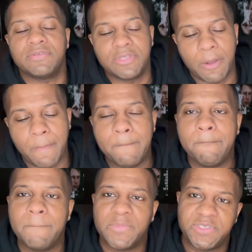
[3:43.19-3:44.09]
So
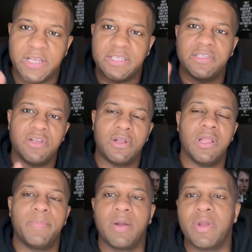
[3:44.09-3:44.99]
check this little
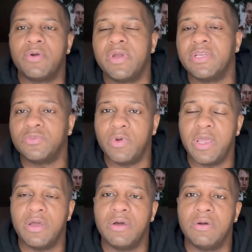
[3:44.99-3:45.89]
clip out right quick as
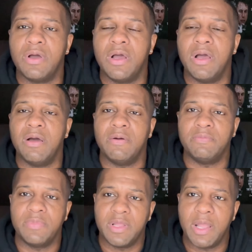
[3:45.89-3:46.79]
well,
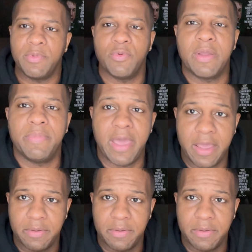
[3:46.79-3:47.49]
and I'll be right back.